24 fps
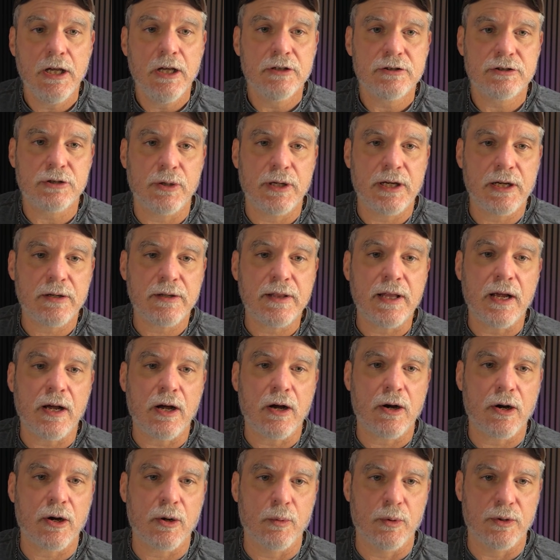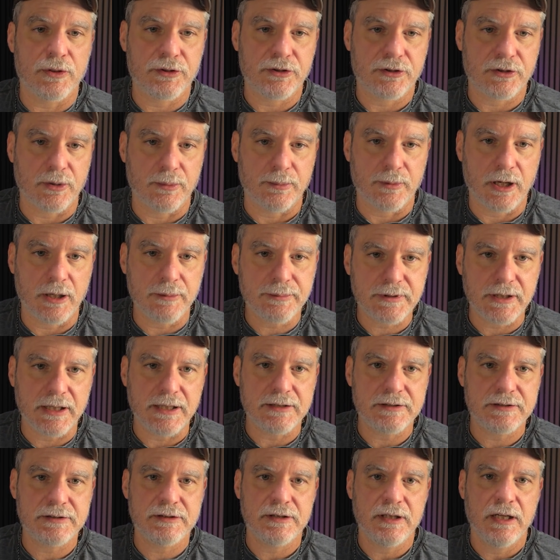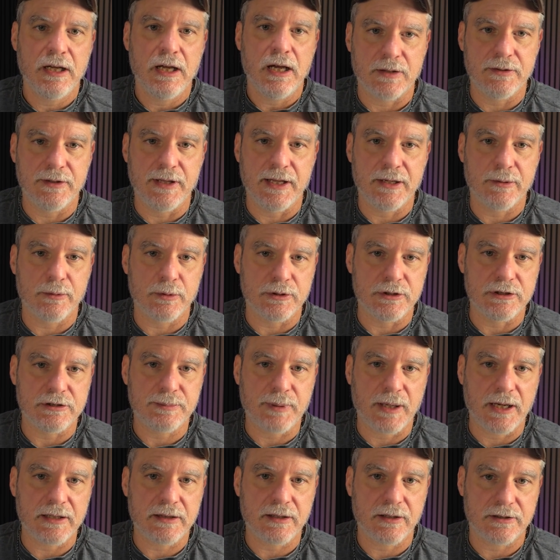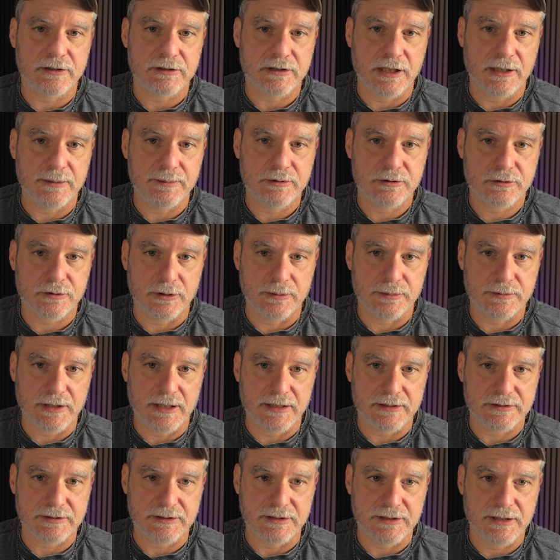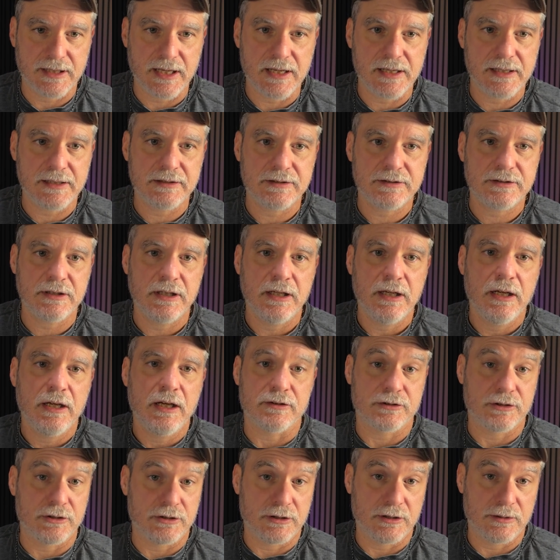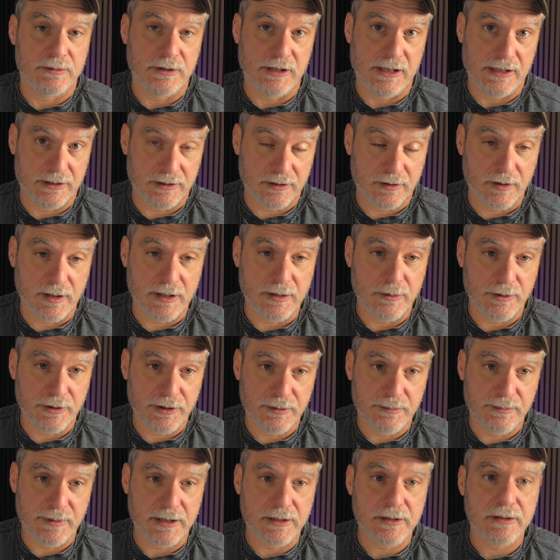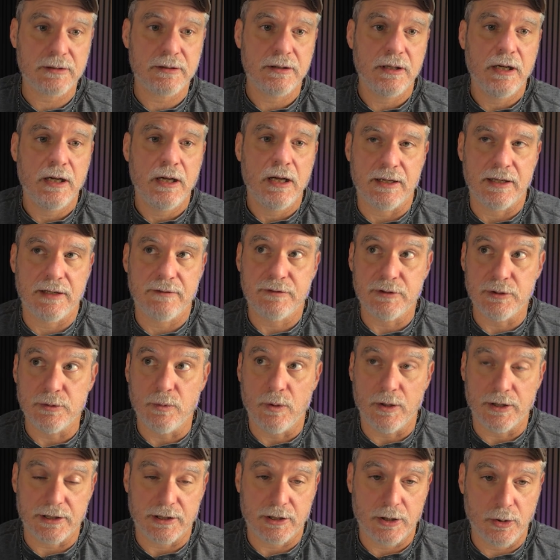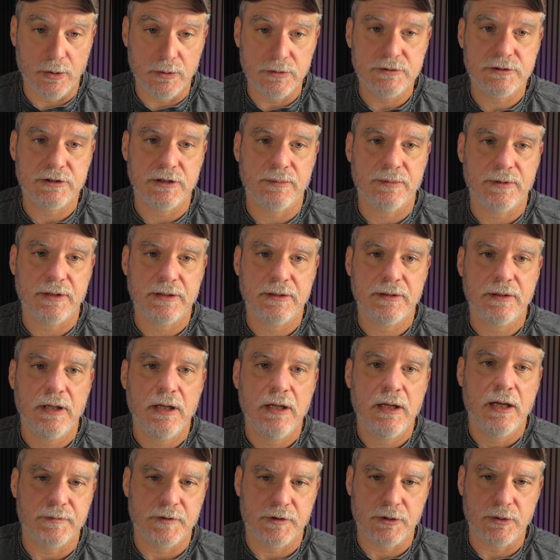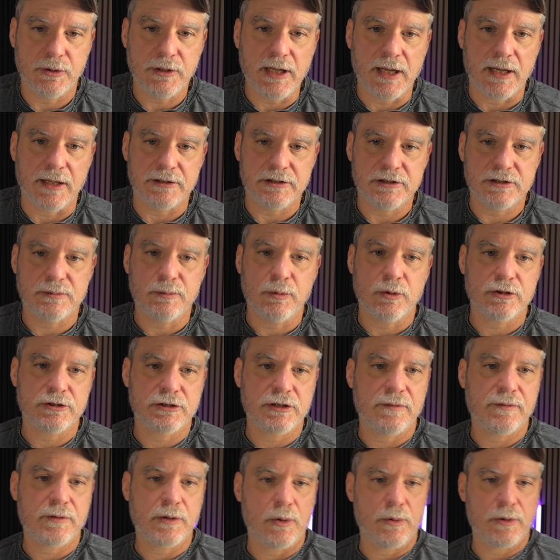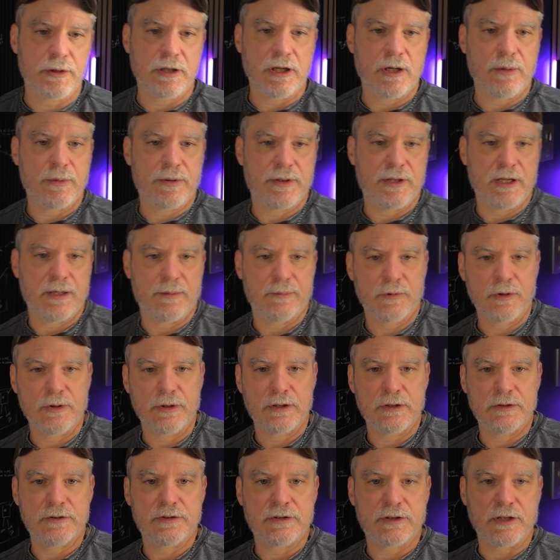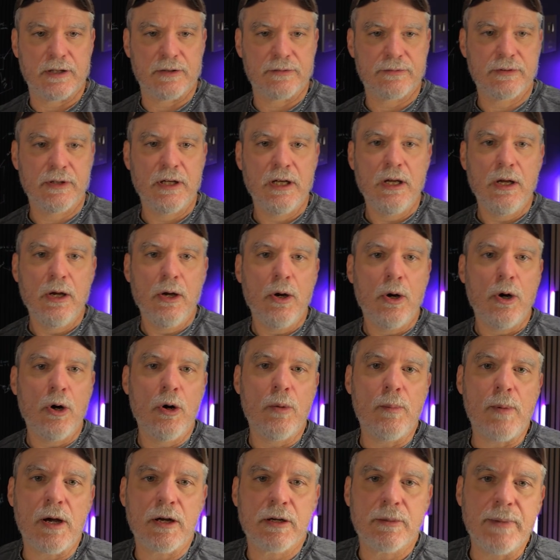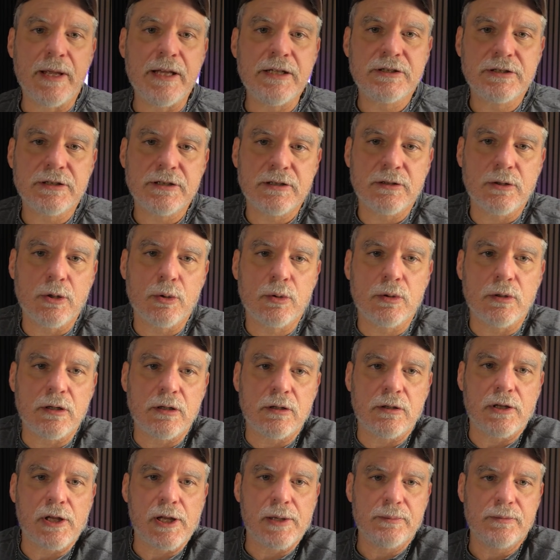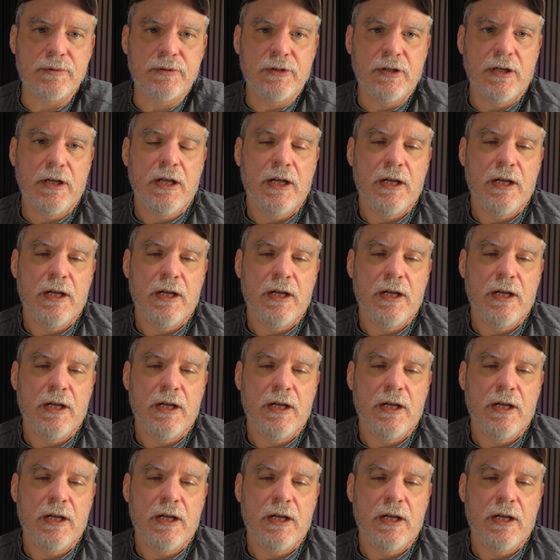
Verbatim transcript: So here they are with some updates. They release Python and TypeScript SDKs, so you could integrate with it better if you want to code something. So yeah, just more stuff going on with them, really good stuff. Home automation and local LLMs.